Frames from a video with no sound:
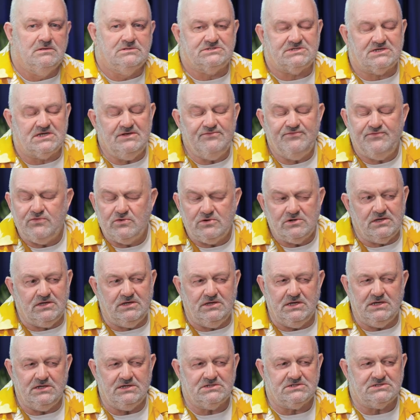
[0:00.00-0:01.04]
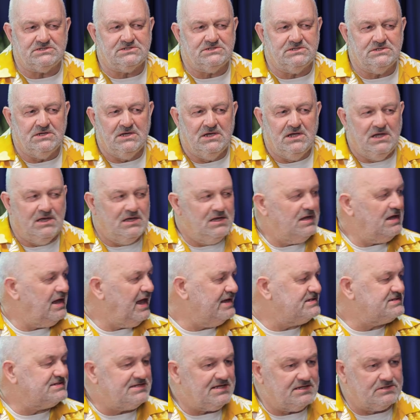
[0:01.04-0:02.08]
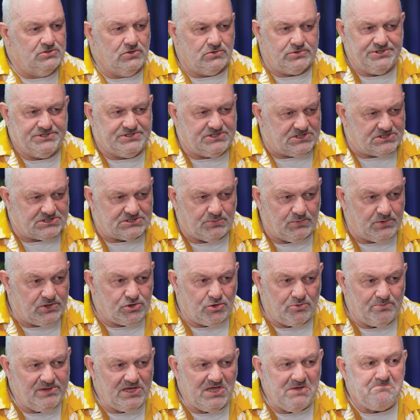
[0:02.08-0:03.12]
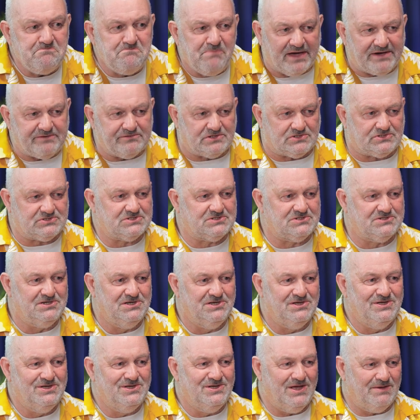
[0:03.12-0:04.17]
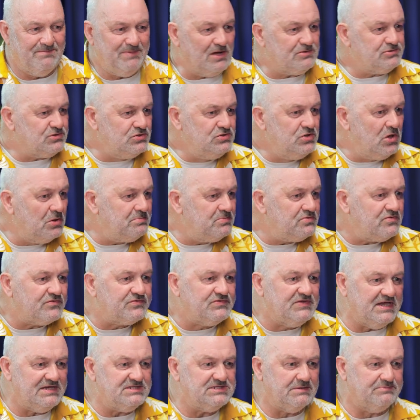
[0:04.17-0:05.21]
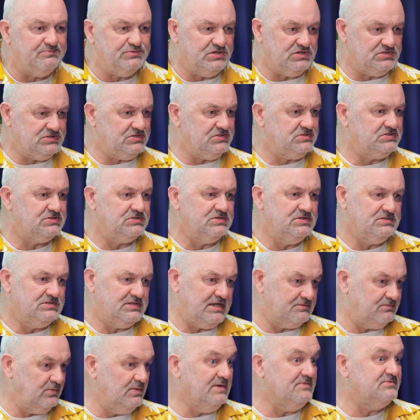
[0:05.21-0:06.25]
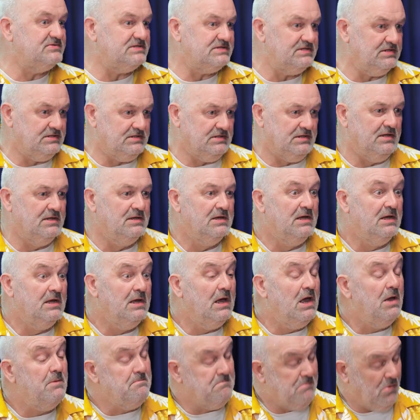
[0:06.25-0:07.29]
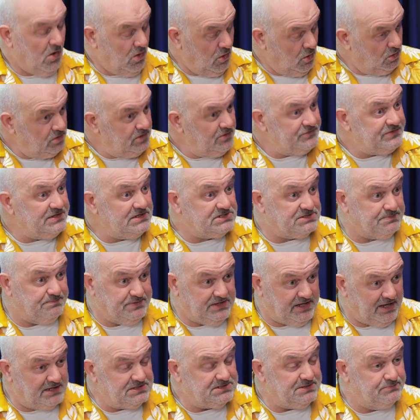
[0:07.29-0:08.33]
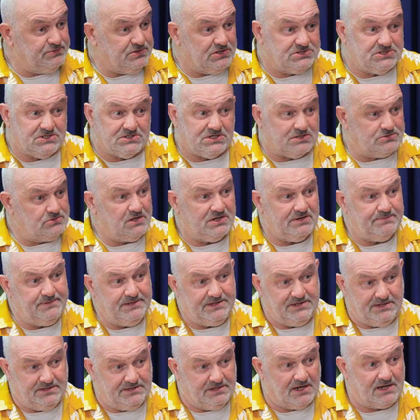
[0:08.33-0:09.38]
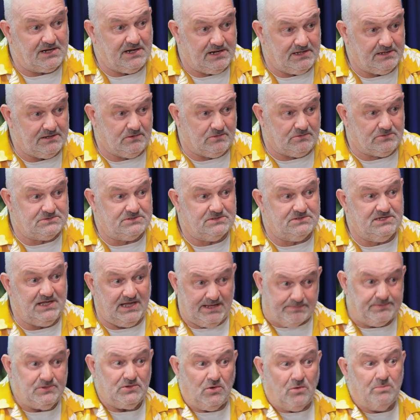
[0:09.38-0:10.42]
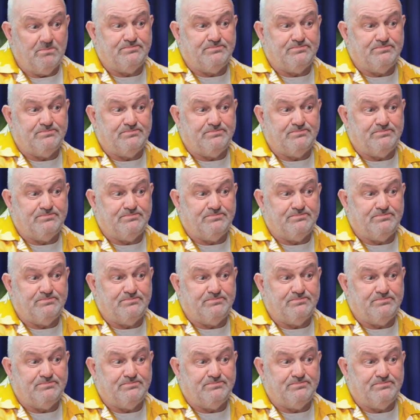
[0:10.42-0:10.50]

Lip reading: 3-4 years, as technologists, we should be embarrassed about the number of data breaches that we've seen. Mm. All of these data breaches are not happening in the cloud, they happen